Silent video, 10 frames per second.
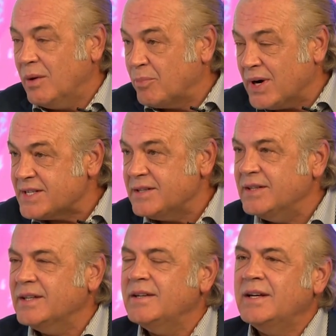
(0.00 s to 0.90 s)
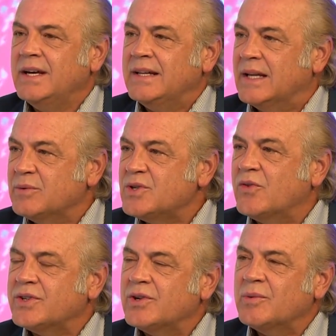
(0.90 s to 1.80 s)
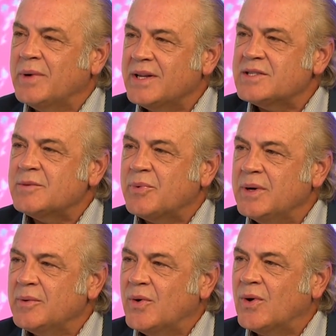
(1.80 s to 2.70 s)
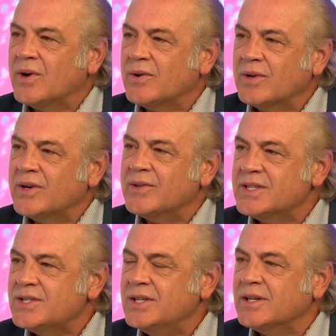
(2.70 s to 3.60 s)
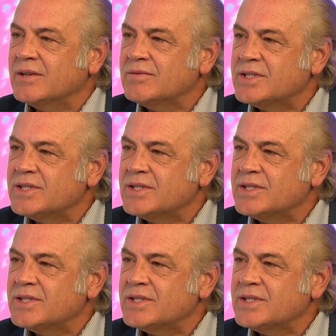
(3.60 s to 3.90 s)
precedent that was overturned by the Supreme Court earlier this year.